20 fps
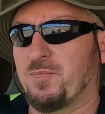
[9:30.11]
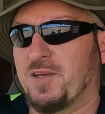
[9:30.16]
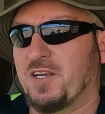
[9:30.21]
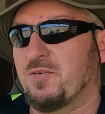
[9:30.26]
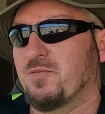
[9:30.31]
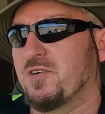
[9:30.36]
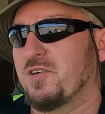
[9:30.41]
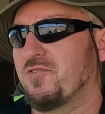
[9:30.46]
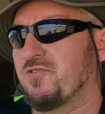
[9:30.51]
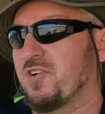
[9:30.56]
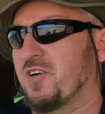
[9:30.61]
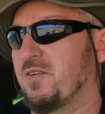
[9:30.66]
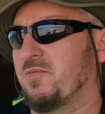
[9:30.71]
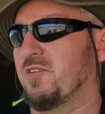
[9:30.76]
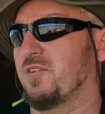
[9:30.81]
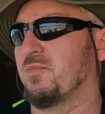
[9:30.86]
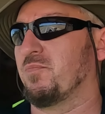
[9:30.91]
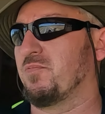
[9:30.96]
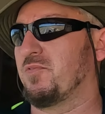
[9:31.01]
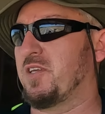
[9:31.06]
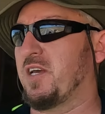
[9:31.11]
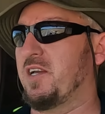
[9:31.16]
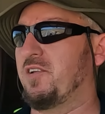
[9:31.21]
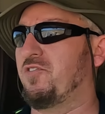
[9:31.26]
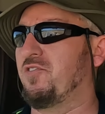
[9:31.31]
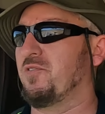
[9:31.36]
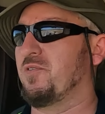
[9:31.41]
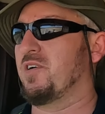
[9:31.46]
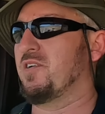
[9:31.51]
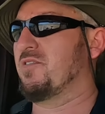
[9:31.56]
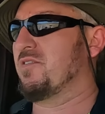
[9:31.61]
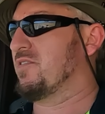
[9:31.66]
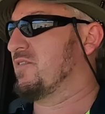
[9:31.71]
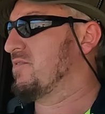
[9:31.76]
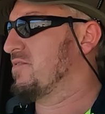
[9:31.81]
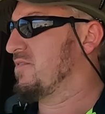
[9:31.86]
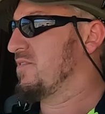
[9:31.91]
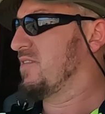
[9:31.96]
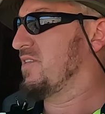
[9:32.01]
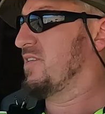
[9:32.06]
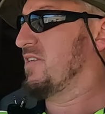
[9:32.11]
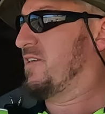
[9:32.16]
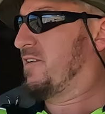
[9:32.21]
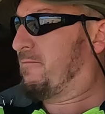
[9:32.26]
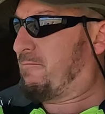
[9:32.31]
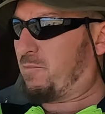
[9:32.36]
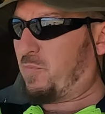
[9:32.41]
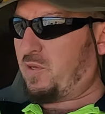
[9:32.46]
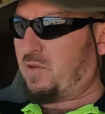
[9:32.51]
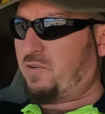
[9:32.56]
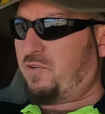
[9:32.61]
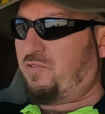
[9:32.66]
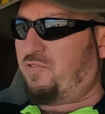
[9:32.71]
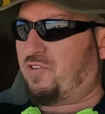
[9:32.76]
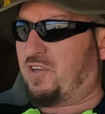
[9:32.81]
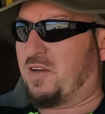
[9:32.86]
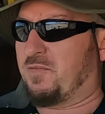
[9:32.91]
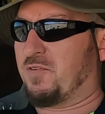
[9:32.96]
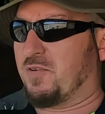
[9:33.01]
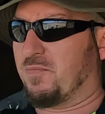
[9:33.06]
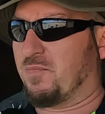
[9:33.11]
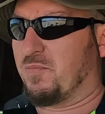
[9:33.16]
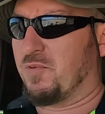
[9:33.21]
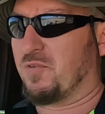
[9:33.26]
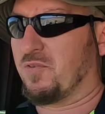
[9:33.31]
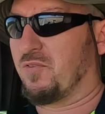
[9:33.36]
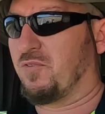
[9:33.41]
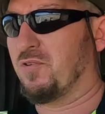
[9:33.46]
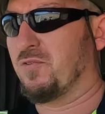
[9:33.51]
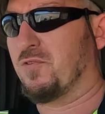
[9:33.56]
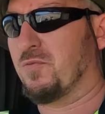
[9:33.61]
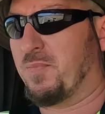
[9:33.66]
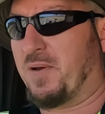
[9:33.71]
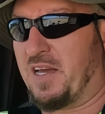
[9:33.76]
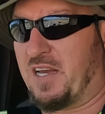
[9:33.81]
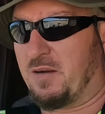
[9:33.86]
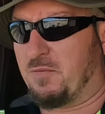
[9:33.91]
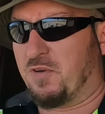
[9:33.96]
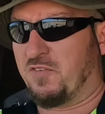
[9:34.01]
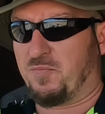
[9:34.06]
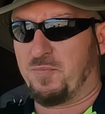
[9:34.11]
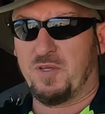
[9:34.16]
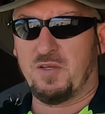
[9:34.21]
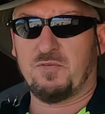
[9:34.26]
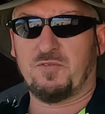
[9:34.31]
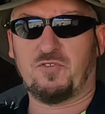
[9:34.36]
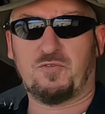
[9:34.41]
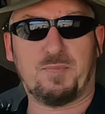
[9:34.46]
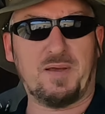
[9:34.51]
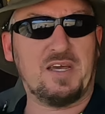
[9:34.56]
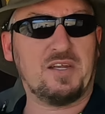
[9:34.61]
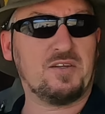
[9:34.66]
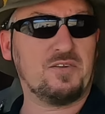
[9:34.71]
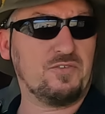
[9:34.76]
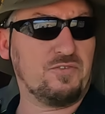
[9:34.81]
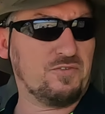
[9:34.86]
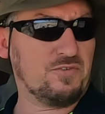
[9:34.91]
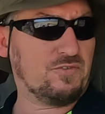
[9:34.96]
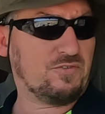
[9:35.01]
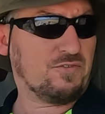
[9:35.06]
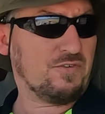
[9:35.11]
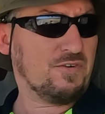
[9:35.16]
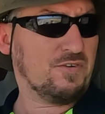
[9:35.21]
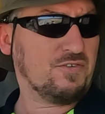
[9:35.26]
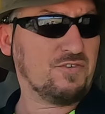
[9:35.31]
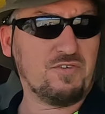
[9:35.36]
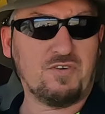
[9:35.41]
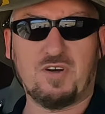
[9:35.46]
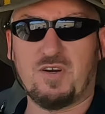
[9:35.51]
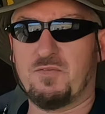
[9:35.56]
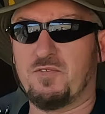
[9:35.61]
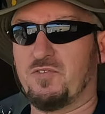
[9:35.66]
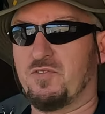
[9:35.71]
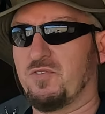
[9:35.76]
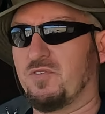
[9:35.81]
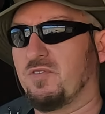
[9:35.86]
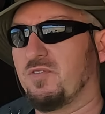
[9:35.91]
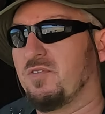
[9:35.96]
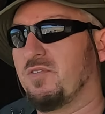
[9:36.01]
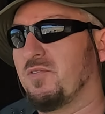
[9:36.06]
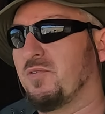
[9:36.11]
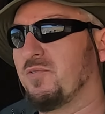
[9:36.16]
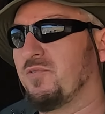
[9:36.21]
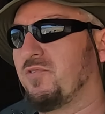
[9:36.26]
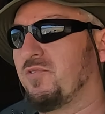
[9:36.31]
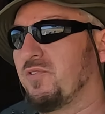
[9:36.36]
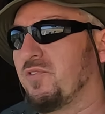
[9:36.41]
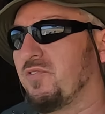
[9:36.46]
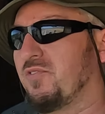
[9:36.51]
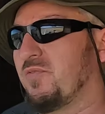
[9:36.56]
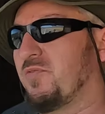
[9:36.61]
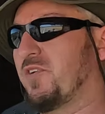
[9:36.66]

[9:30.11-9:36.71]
Back when I drove the K200, I used to have a little tool bag with me with spanners and screwdrivers and all sorts of